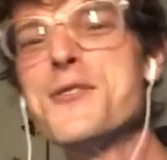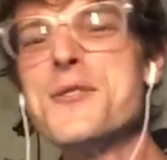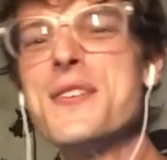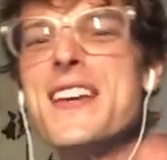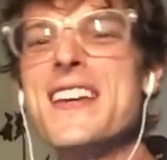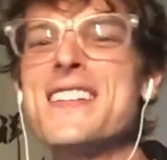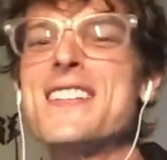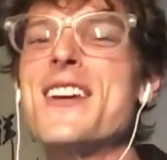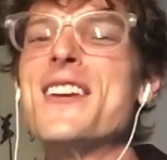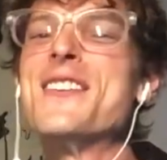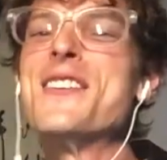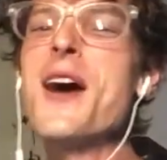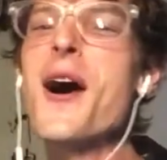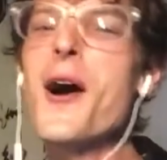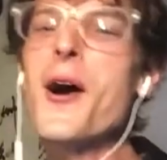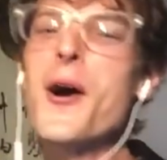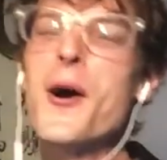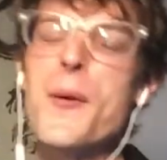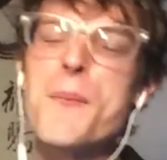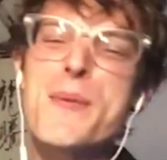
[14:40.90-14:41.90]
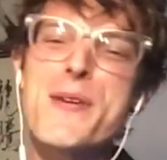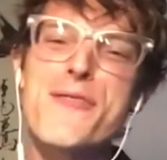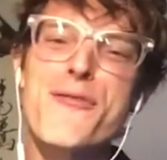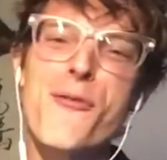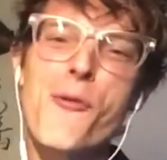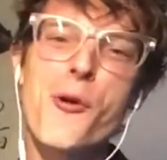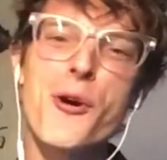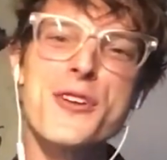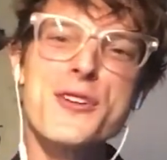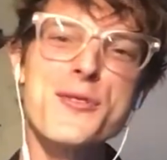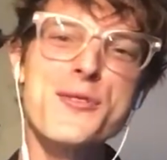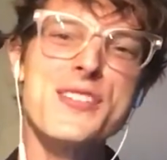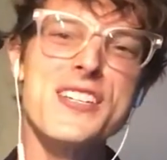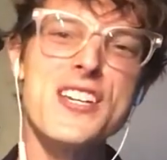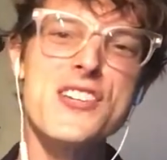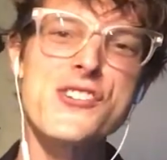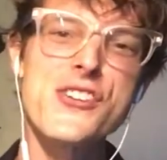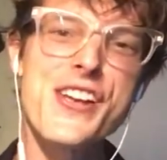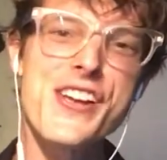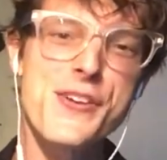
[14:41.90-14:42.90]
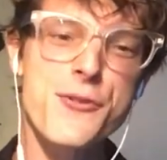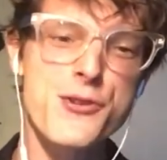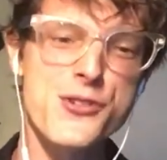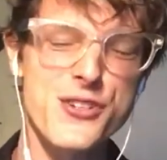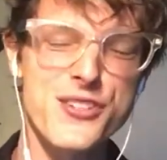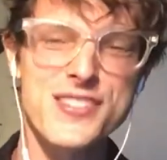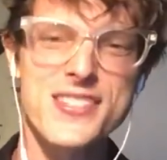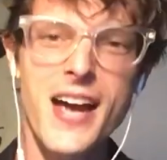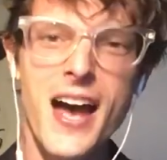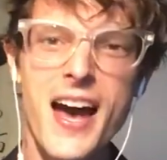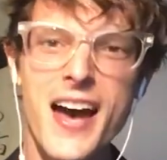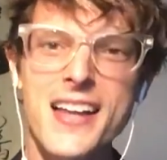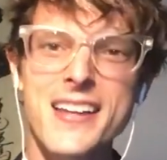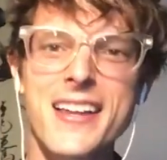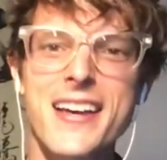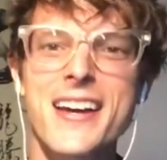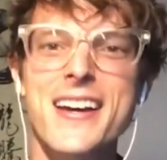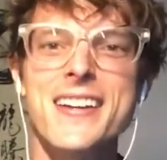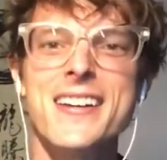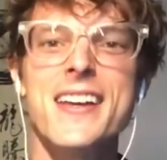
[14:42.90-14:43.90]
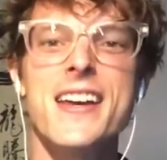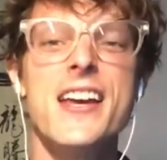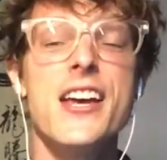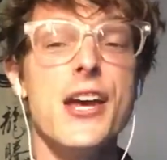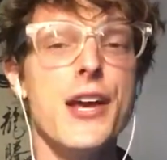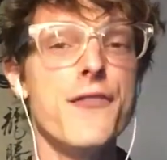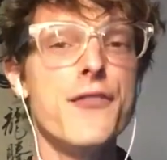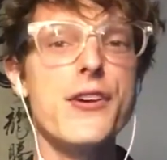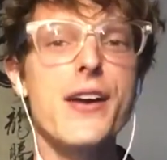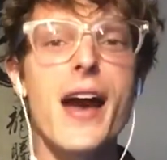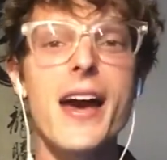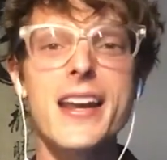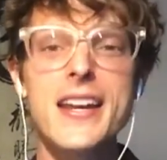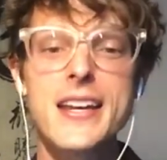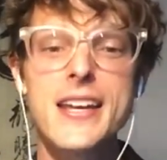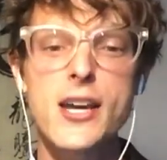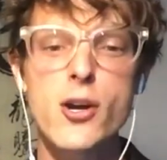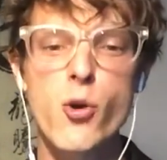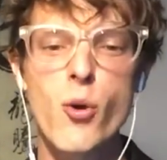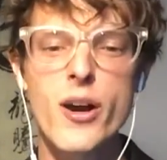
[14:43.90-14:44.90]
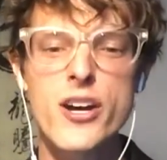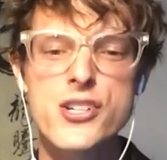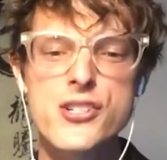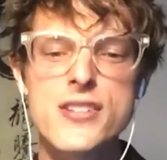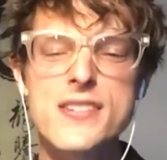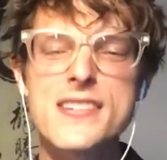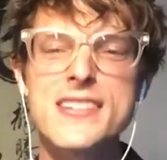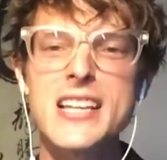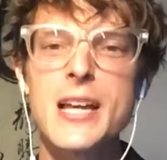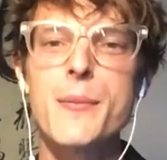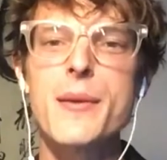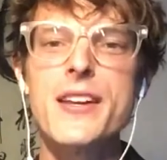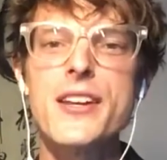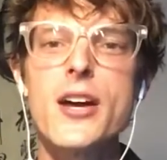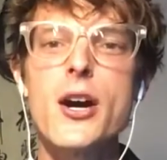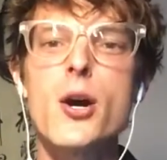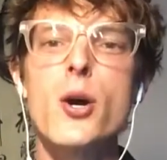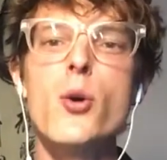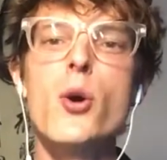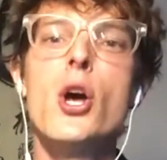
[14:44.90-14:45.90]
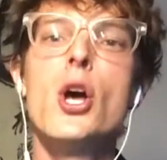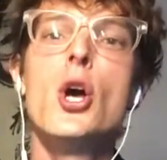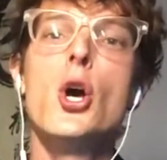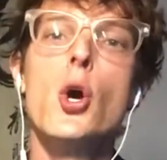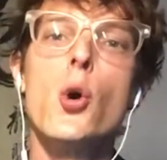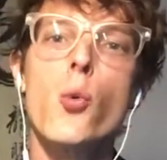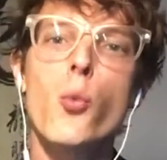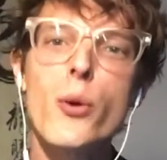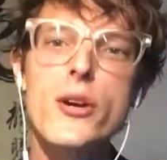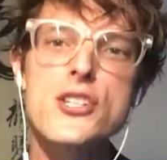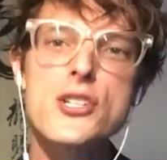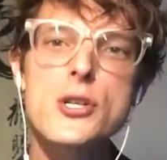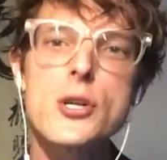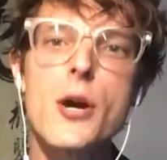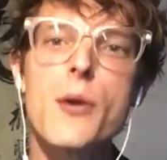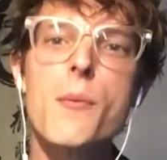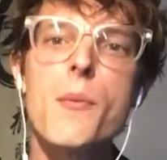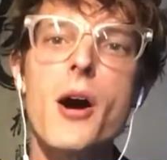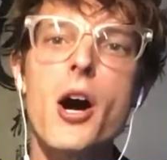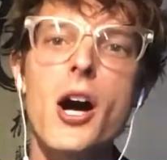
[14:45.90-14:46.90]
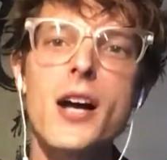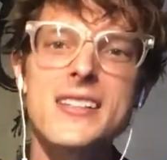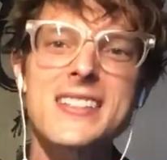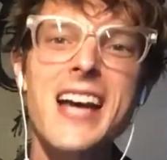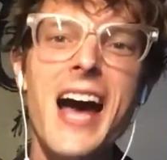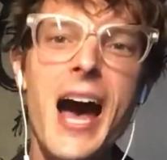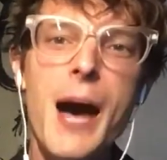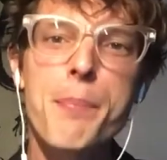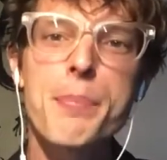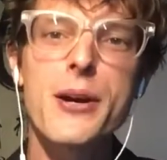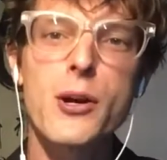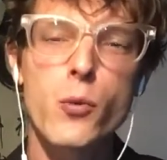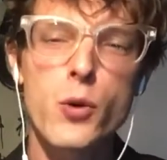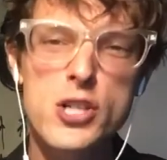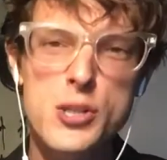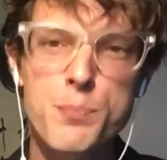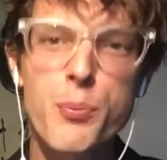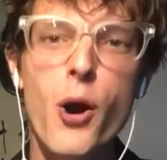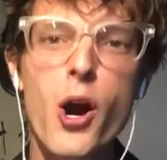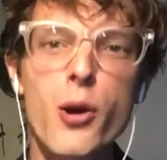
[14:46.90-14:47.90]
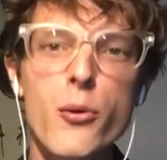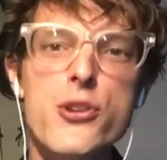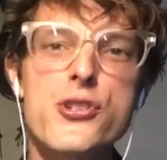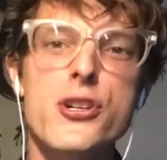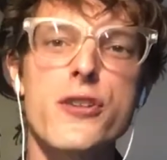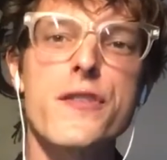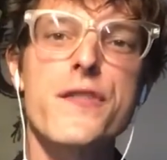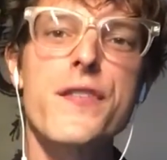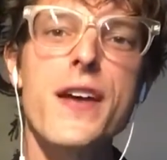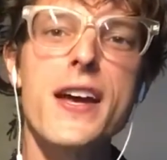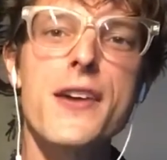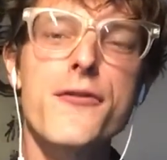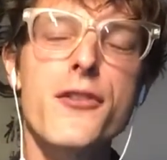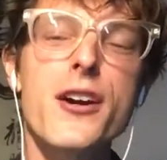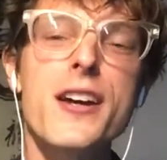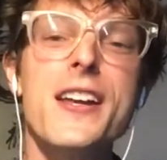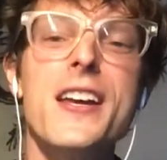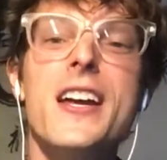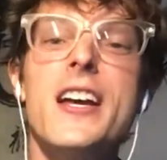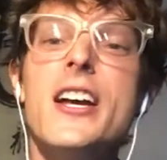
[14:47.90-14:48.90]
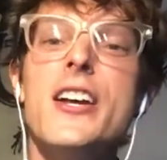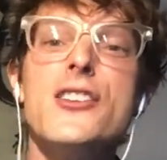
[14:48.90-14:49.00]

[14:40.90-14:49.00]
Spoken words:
you need to know before you teach English in Thailand. If you got any questions, let me know which topic, which part was your favorite.